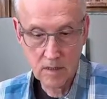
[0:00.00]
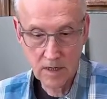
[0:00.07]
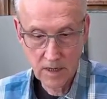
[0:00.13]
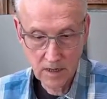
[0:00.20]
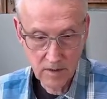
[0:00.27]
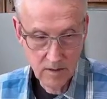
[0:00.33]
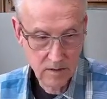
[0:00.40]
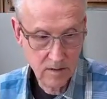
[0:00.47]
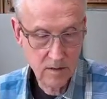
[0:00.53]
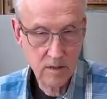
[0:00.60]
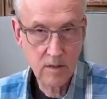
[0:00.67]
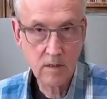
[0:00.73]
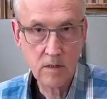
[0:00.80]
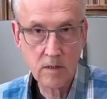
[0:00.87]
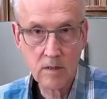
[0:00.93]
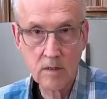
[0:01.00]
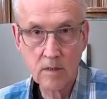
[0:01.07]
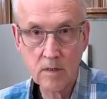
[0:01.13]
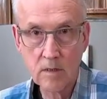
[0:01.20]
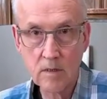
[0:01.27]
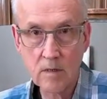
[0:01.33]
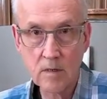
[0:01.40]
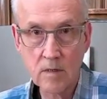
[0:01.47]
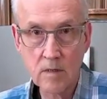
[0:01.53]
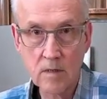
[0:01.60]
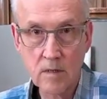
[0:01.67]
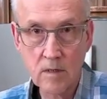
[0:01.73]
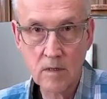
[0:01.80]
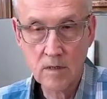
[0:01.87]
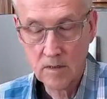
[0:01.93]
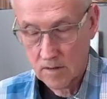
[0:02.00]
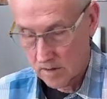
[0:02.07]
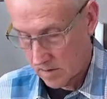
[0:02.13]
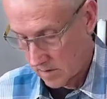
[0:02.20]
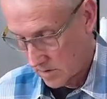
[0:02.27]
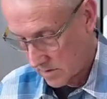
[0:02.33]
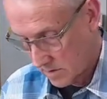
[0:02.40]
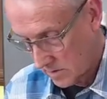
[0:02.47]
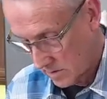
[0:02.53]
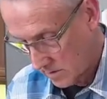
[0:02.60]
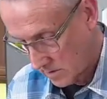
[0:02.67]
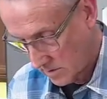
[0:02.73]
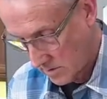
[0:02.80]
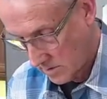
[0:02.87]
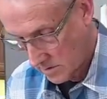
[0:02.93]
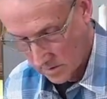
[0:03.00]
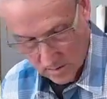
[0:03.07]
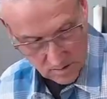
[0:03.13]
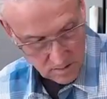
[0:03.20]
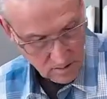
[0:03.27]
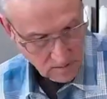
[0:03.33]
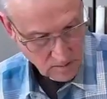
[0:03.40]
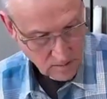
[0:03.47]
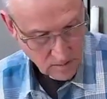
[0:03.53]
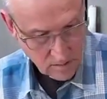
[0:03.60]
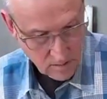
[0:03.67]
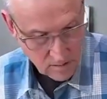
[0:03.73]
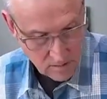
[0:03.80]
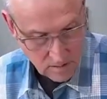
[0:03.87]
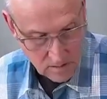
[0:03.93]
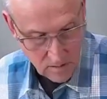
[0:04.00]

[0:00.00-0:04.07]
as the like sitting down and eating almonds.